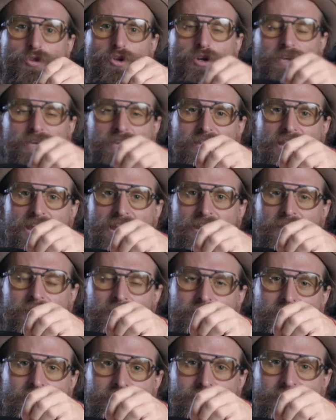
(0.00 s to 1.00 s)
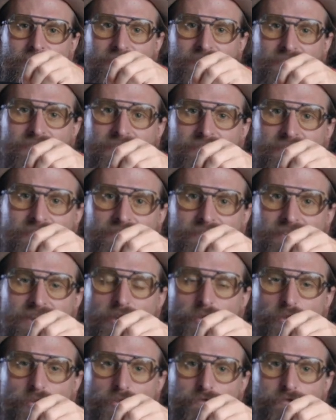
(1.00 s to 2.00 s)
looking at it like this as it's
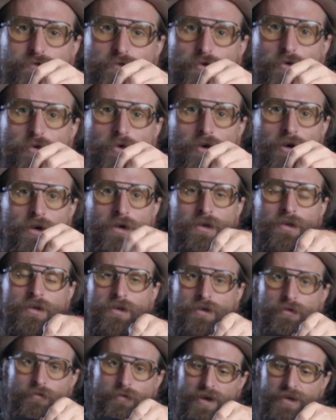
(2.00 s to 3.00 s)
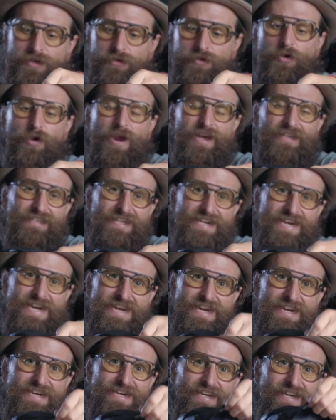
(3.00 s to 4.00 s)
down on the floor, right? You don't actually
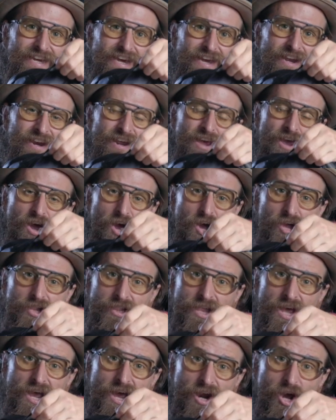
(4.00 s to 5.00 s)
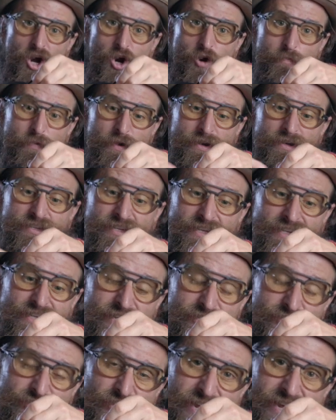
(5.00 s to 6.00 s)
need to get a lot open to
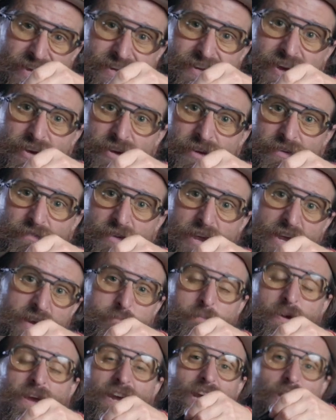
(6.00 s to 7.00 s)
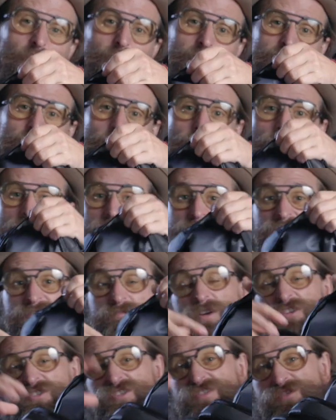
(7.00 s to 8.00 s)
get your hand down and, and pick out what you want,
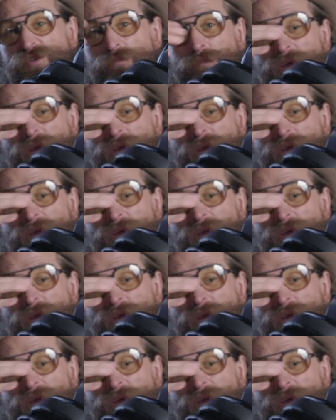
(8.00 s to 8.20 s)
especially if you're